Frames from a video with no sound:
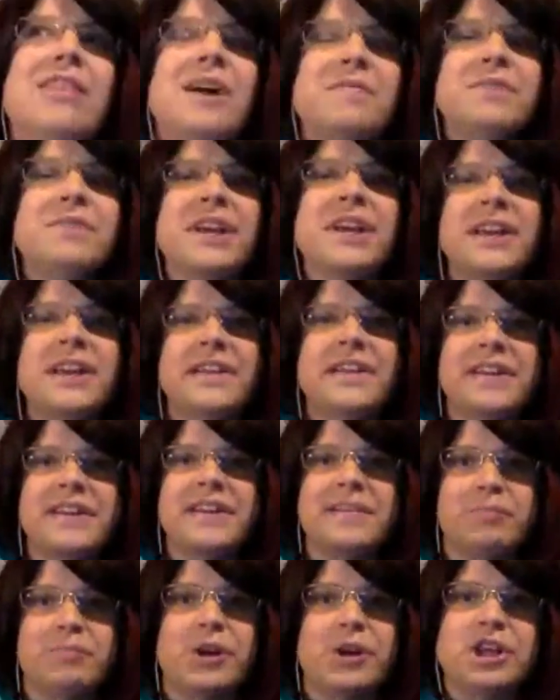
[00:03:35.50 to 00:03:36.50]
Nikki's
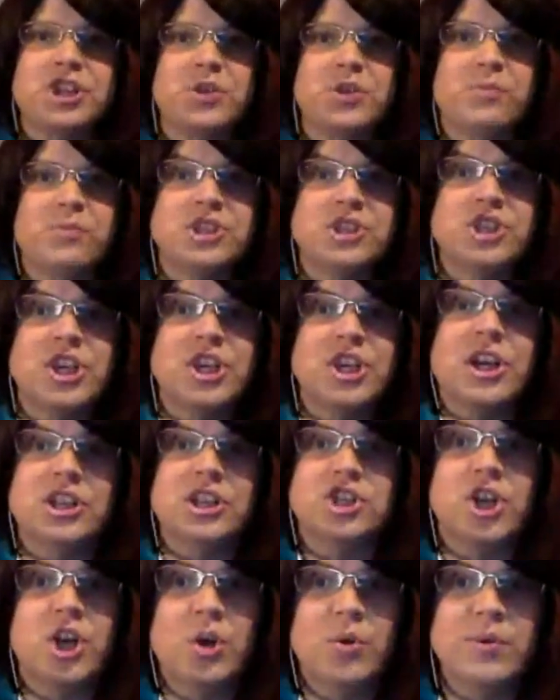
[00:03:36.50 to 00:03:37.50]
expression when she got
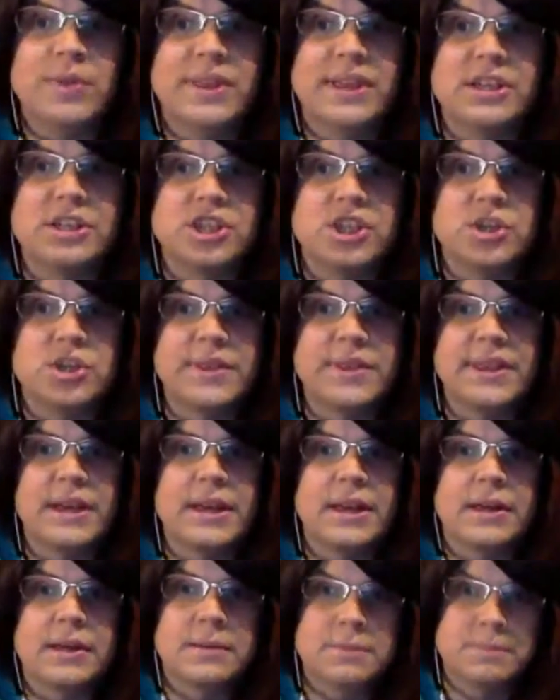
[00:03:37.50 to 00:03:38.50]
chosen. She was
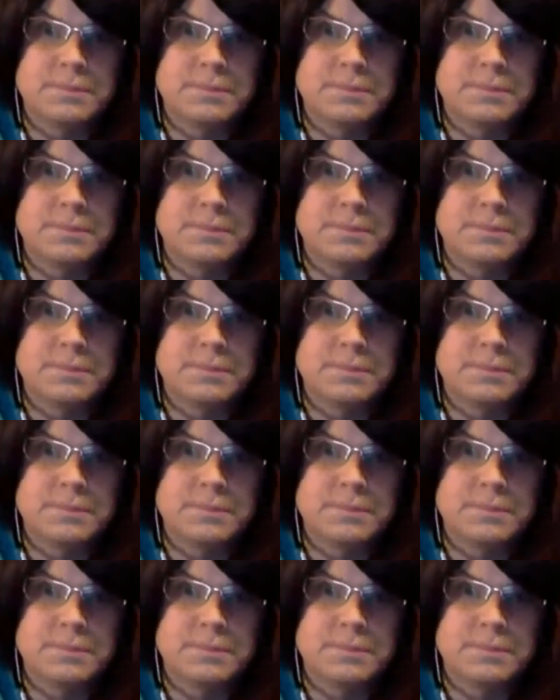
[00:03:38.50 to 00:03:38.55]
like...